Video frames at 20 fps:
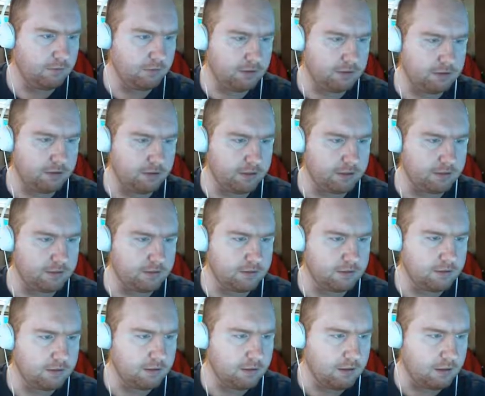What's all
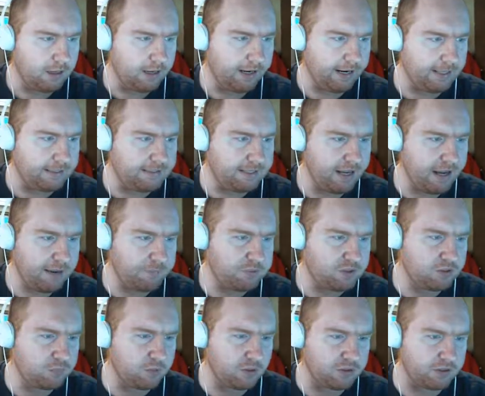this? I got
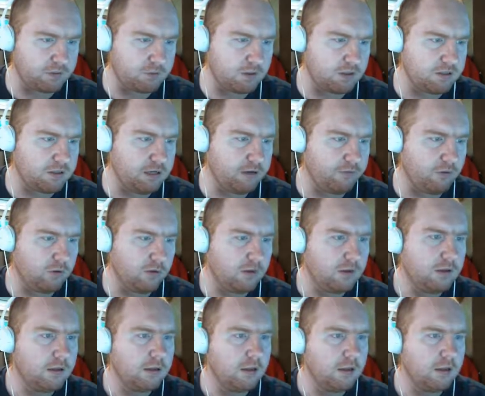tapes. What is this, Resident Evil?